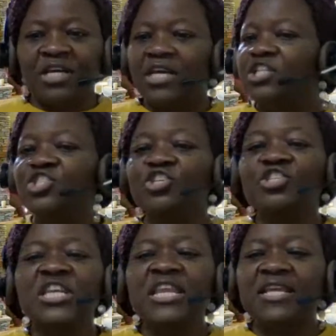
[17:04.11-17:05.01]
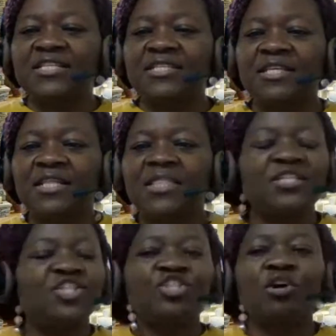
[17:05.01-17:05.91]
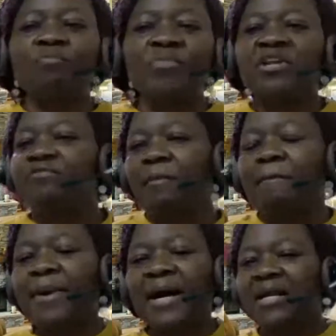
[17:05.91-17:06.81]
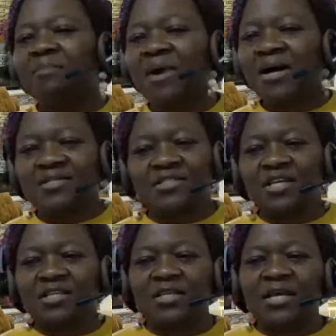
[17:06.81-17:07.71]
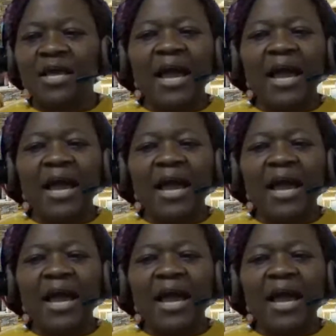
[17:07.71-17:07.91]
It just needs that somebody from Panama says,